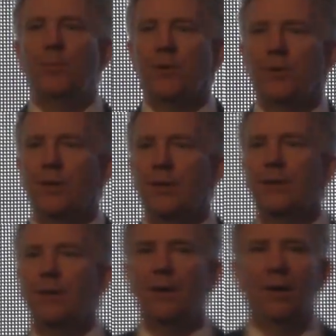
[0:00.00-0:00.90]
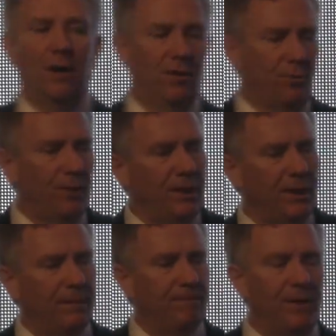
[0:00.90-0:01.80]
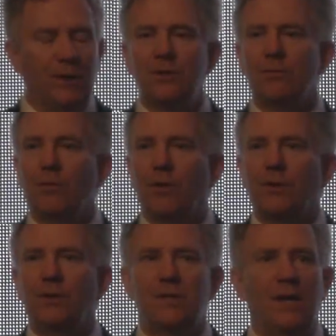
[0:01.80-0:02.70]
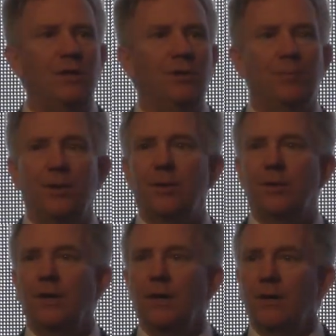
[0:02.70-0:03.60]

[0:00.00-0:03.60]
period, uh, three um, vendors involved in the 10-year period